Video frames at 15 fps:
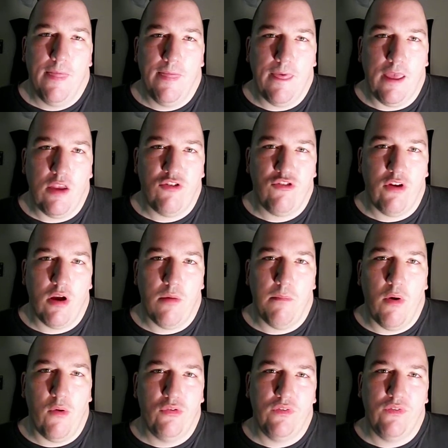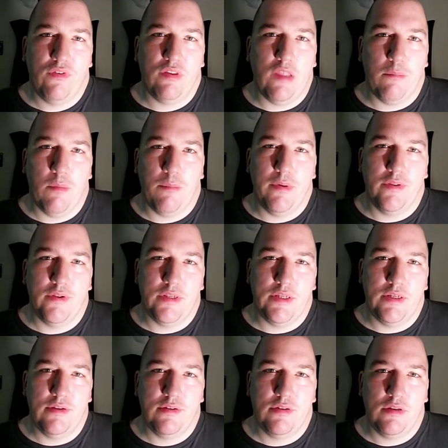They share most of the same
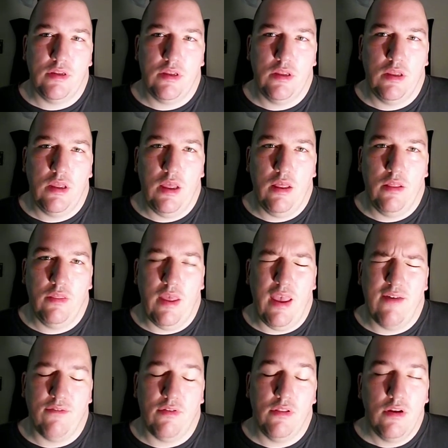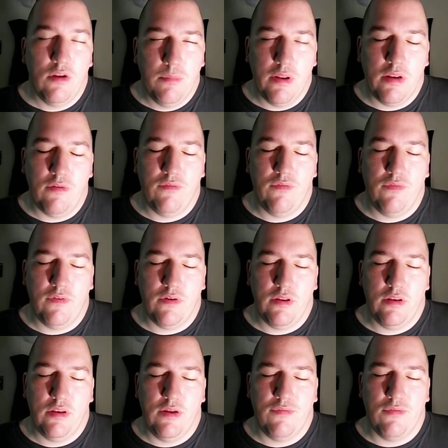abilities. They have a little bit of
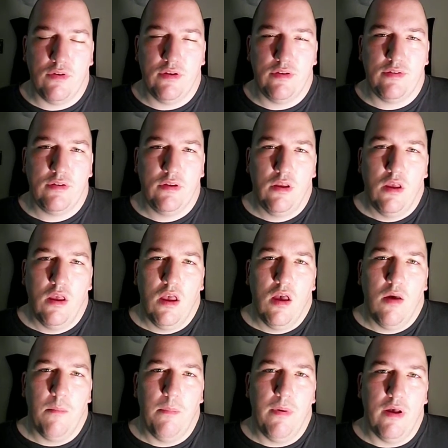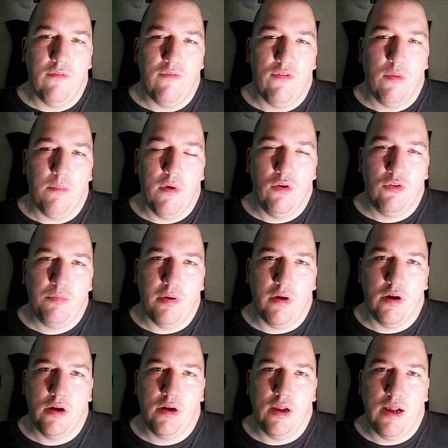difference, but for the most
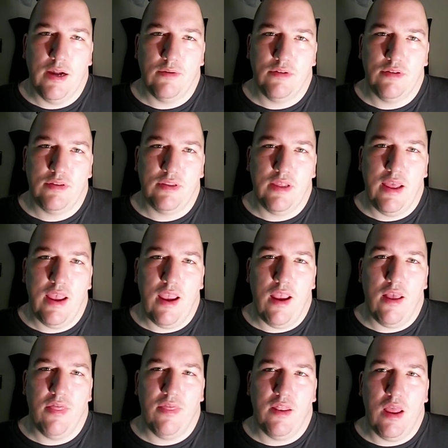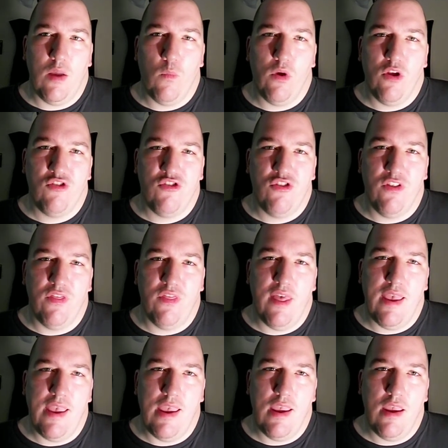part, I would say that I wish that
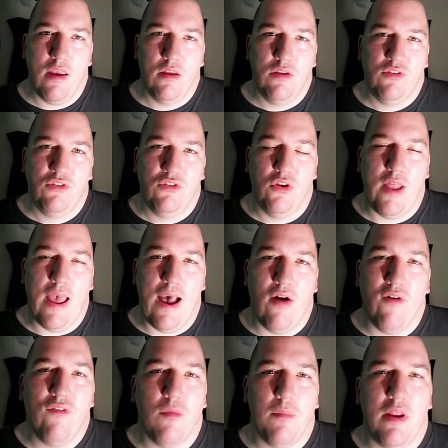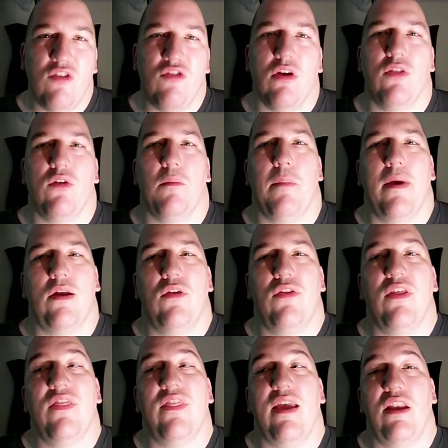they stood out from each other better
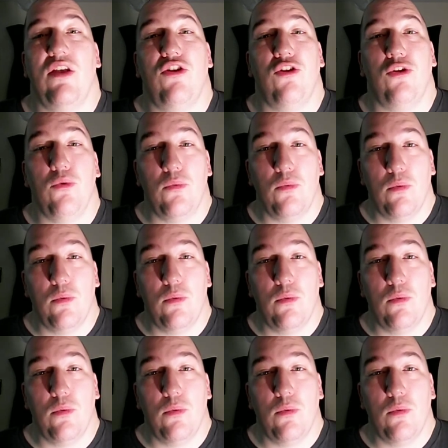than they do.